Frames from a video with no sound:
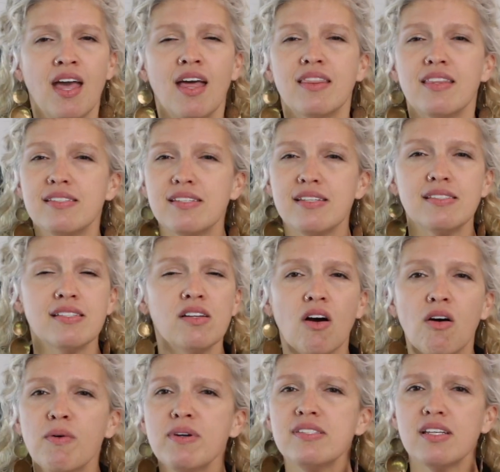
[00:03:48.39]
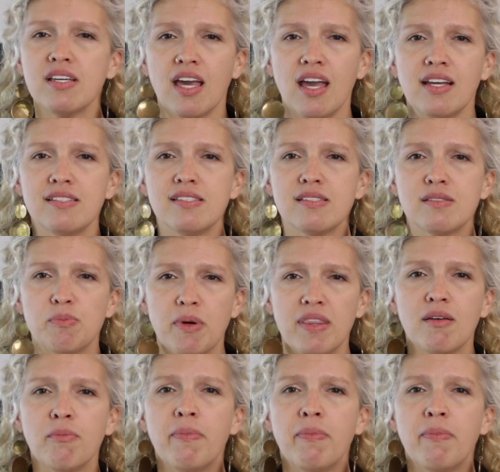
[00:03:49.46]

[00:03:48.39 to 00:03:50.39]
This isn't always the case, but the